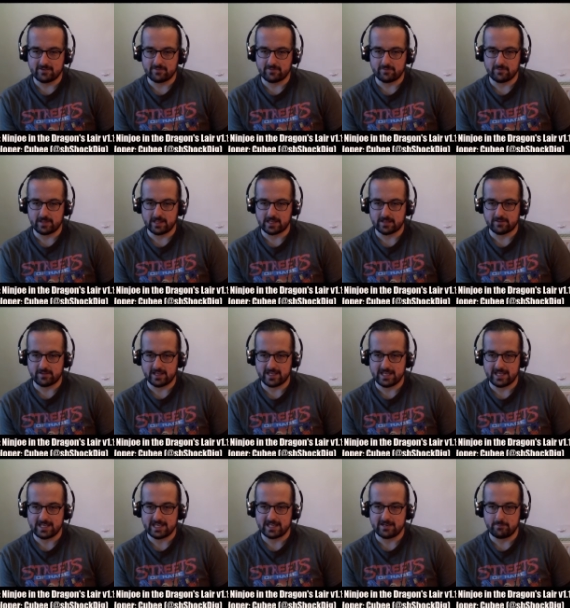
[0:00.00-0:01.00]
like I say,
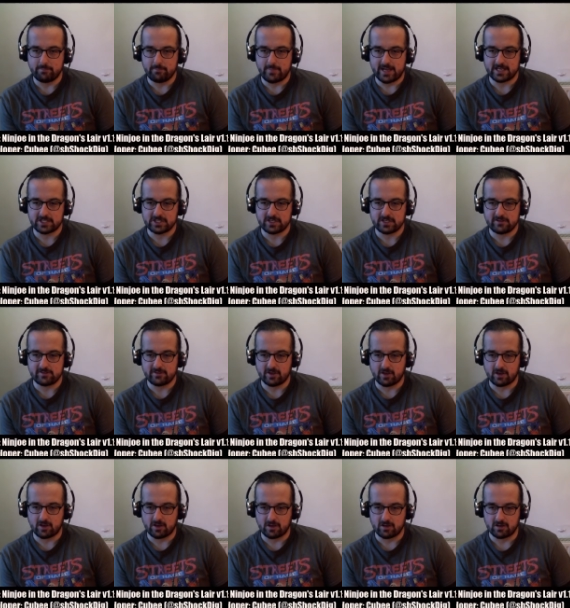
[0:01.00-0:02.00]
he kind of matches
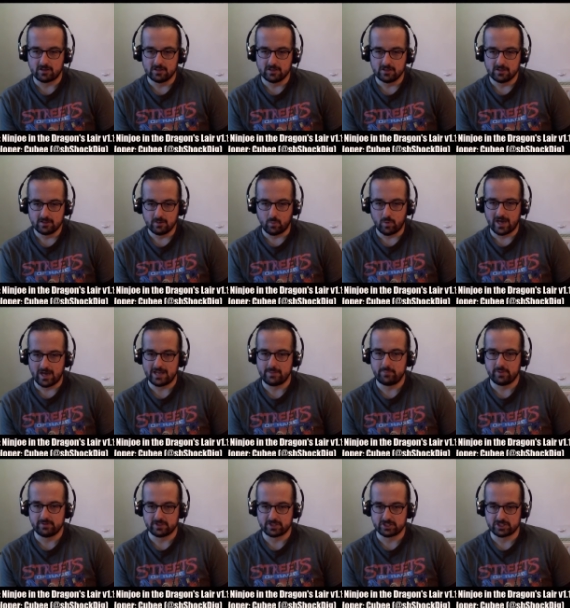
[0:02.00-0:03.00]
your Y
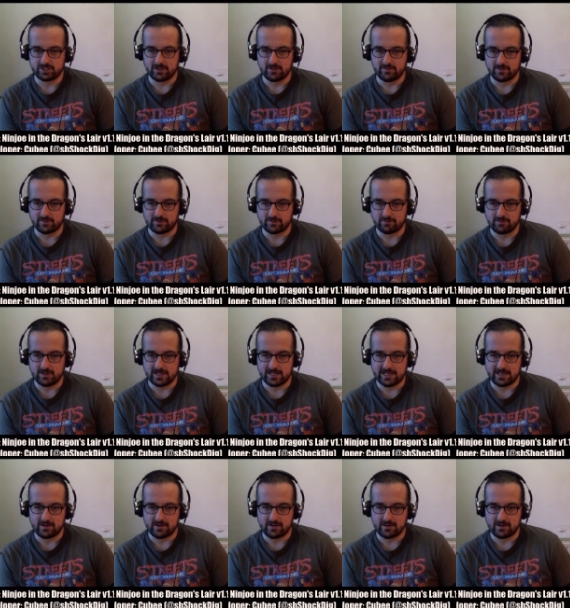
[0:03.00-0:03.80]
position on the screen, how